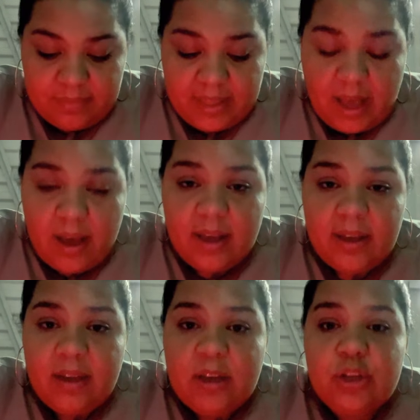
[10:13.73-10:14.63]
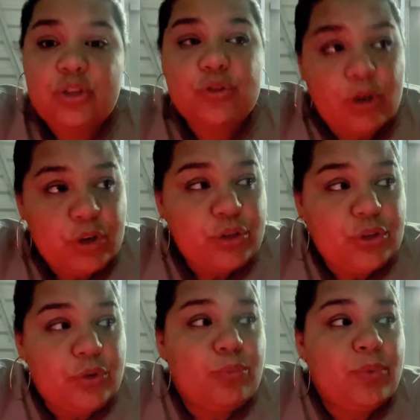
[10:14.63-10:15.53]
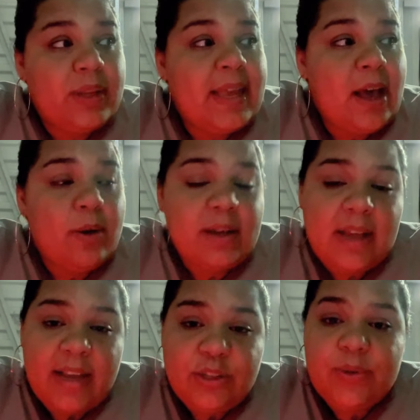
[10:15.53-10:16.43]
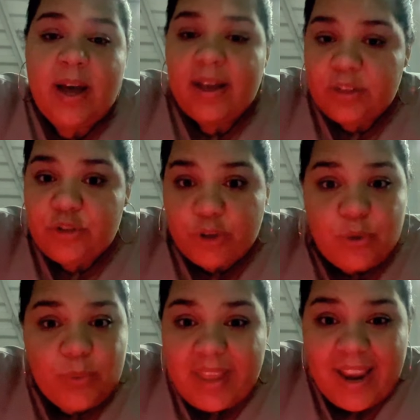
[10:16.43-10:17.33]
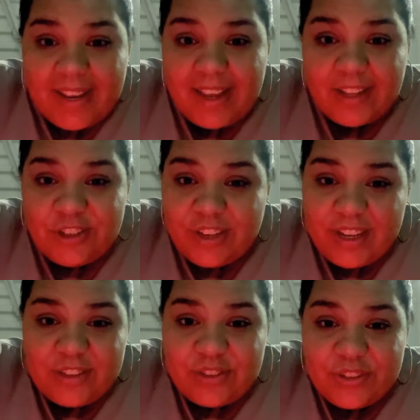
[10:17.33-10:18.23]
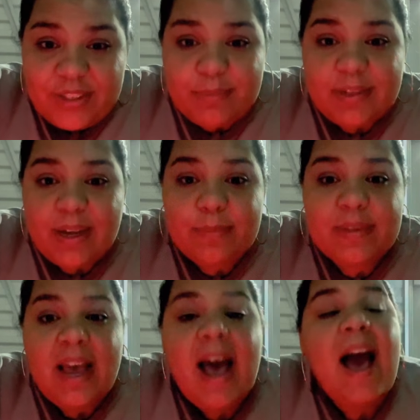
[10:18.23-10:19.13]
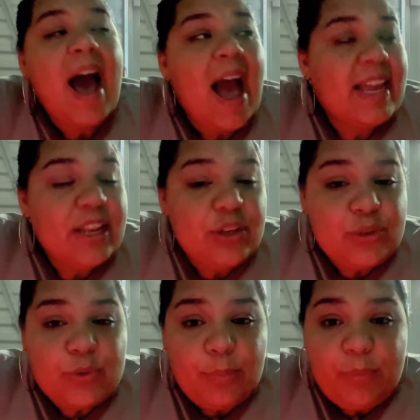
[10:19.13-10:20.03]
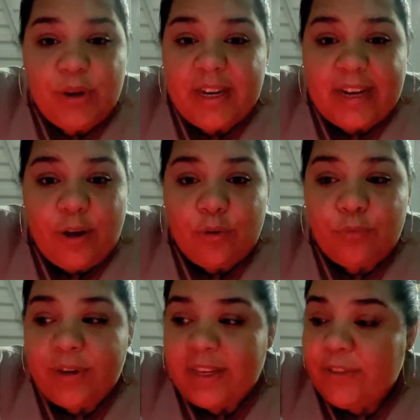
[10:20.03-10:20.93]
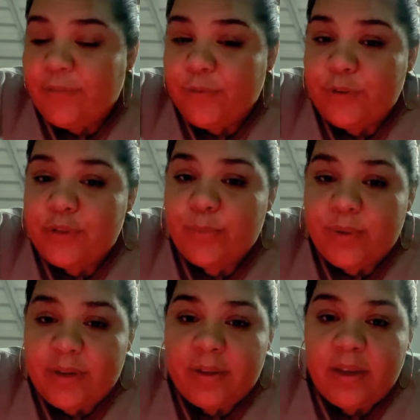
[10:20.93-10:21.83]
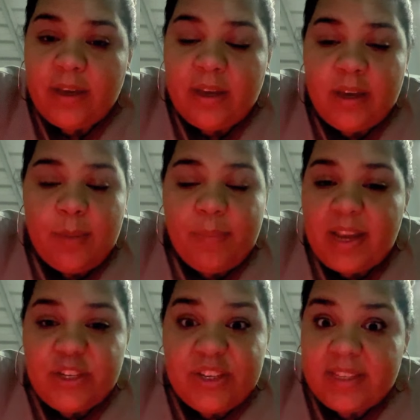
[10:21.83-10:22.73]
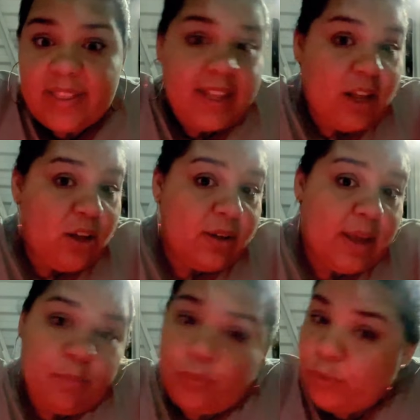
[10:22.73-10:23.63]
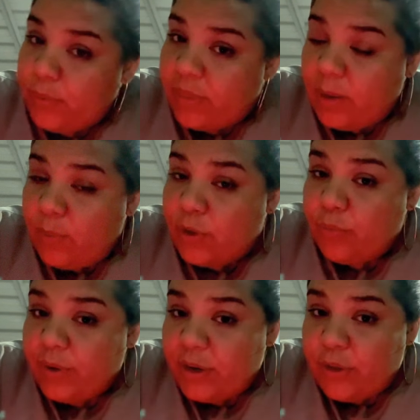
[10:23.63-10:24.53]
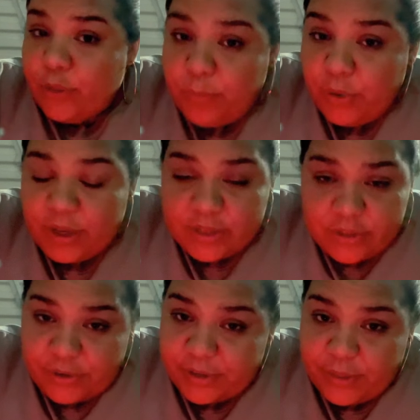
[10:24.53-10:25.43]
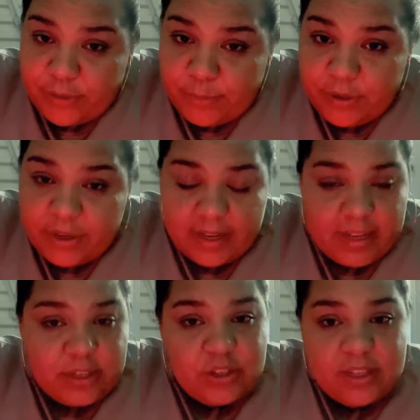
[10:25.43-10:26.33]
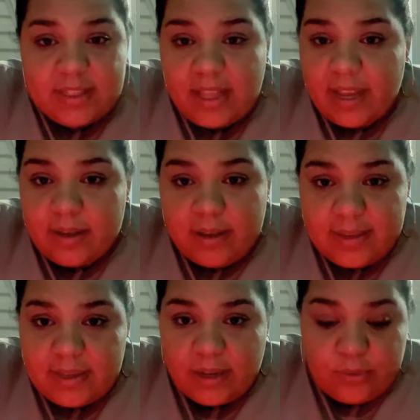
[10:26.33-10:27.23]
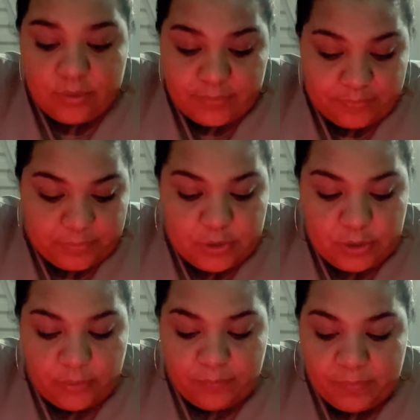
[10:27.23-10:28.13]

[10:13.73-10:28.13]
That structure really helped. I do have struggle with ADHD, and so sometimes I get into a book and I'll read the first three pages and then I'll get bored with it and want to read another book and start another book, and it's just like a cycle. So